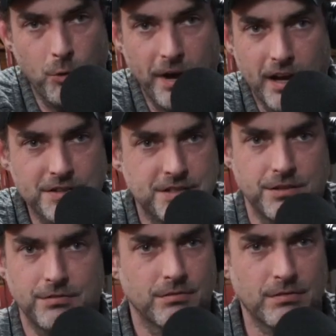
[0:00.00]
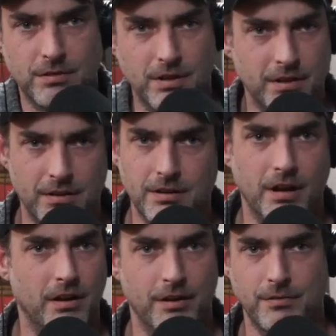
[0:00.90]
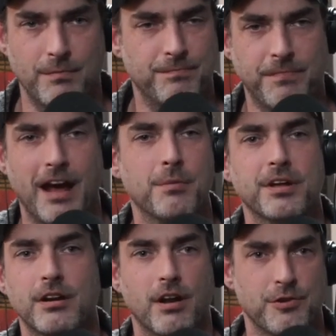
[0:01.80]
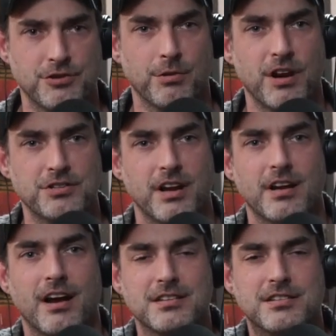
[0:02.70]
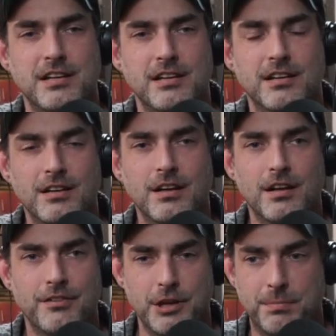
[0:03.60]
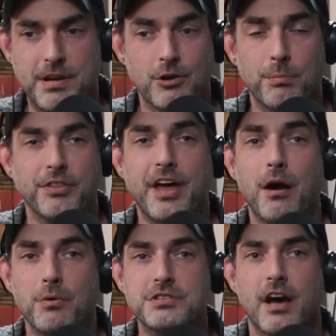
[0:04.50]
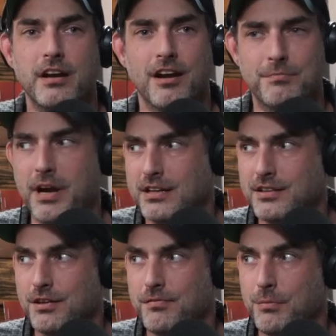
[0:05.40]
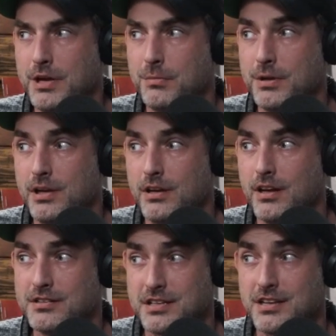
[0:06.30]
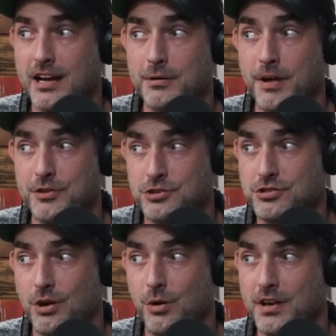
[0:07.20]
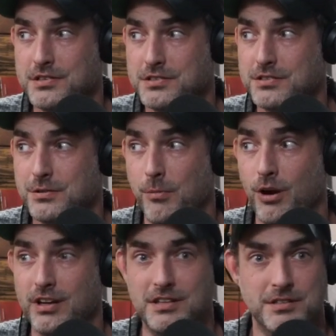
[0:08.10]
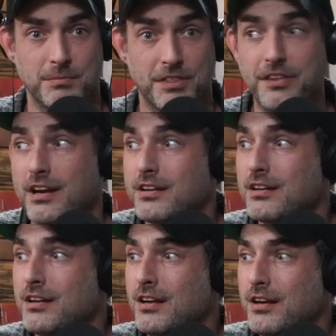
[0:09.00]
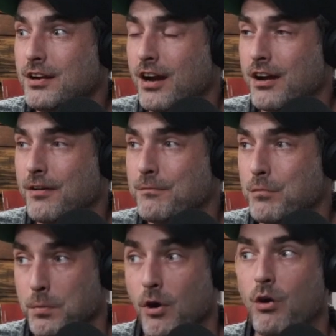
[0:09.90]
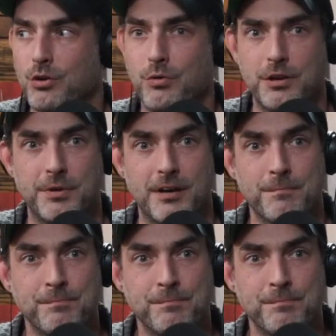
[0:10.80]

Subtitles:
Romance, and had I been in another generation, I see the appeal. But that was not enough baked in for me to be as excited about this show as marketing seemed to think we were all going to be.